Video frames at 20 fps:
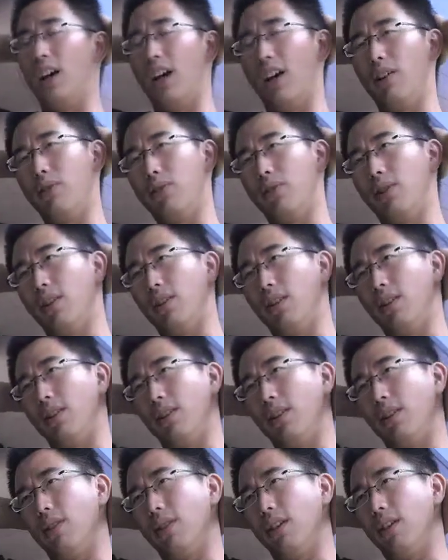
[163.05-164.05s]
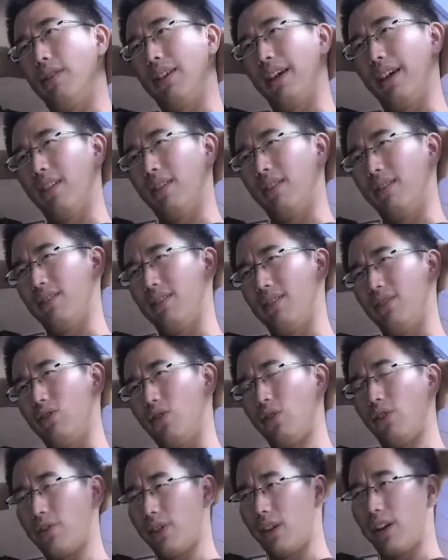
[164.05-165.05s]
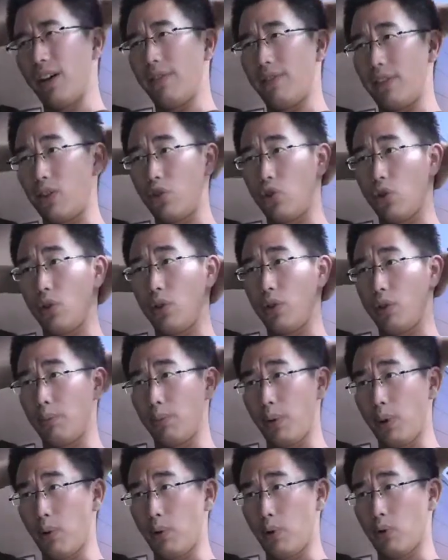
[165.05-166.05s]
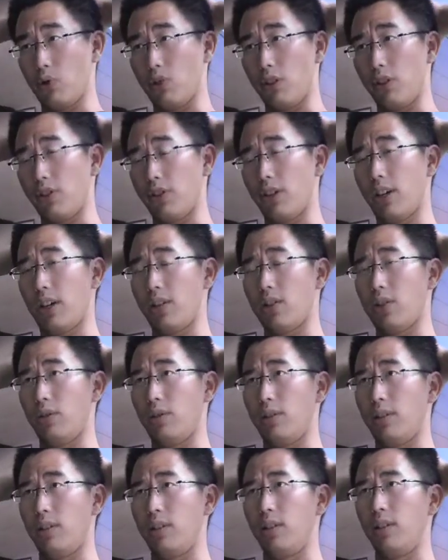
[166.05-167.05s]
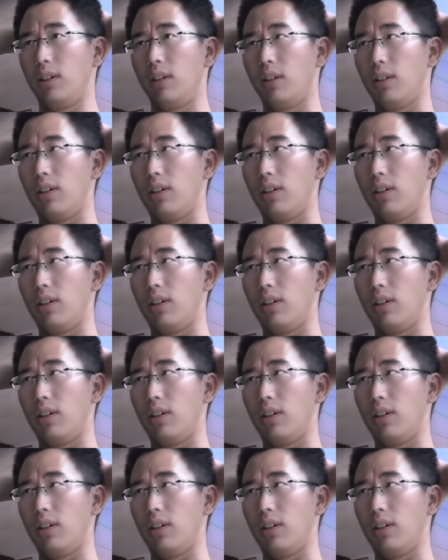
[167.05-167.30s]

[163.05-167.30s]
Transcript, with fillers: I would say that the thing that so far I've enjoyed the most is actually